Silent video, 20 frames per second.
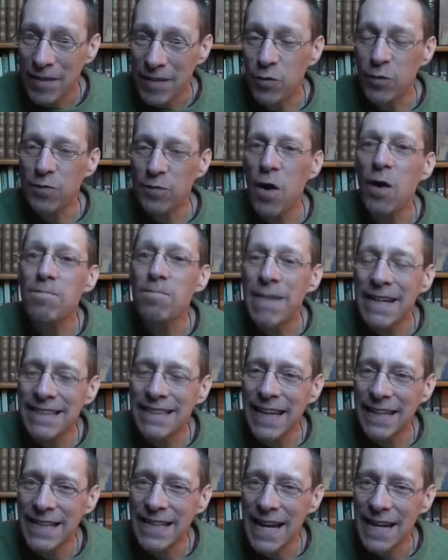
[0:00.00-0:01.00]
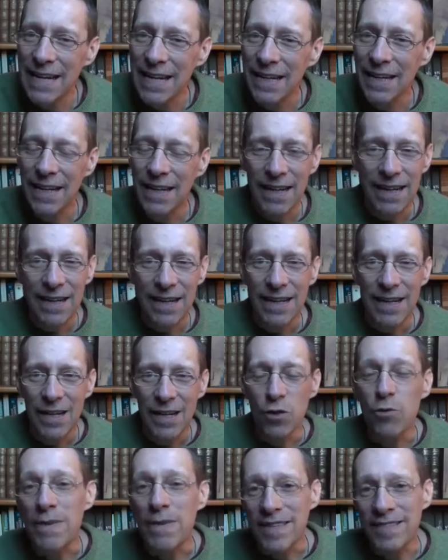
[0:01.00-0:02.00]
Well, I did it.
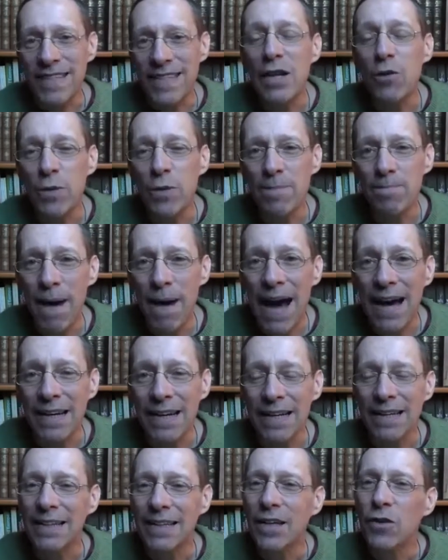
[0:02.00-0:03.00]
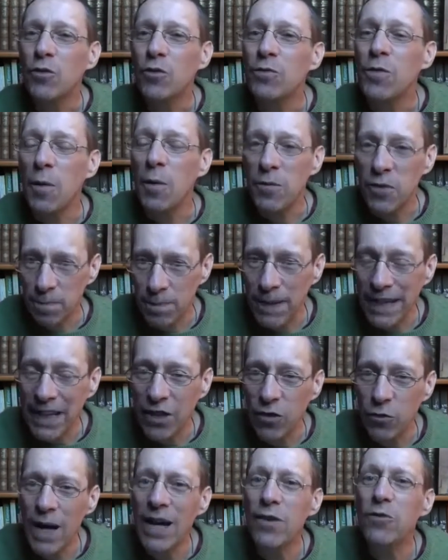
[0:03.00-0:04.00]
I do not regret,
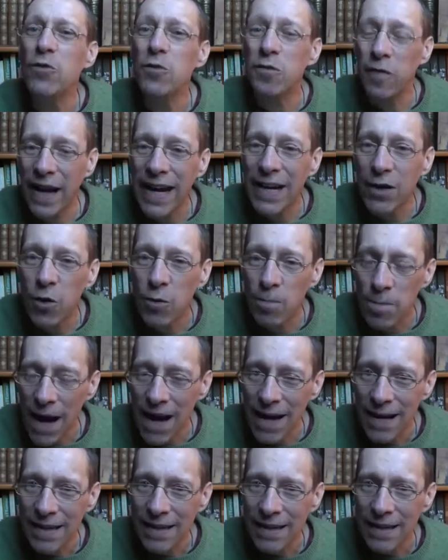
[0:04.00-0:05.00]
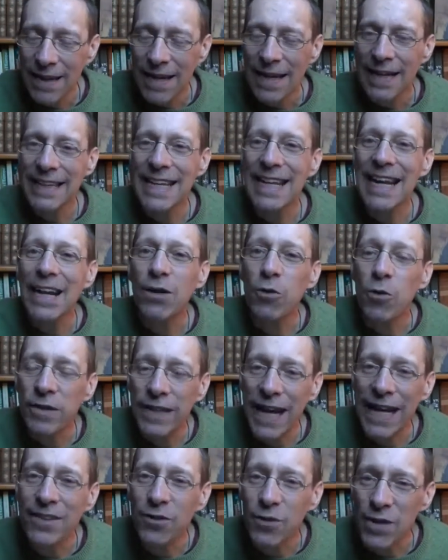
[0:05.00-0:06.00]
because,
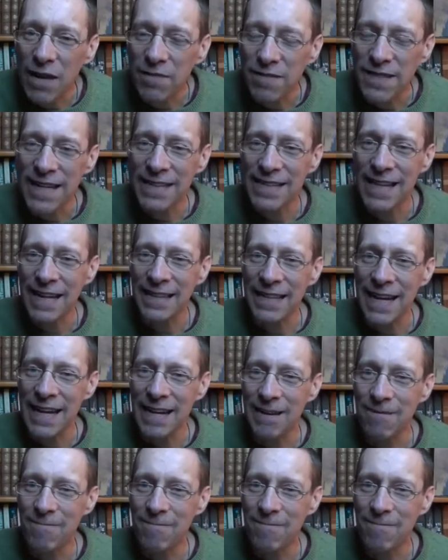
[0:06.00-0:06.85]
suddenly, it gives a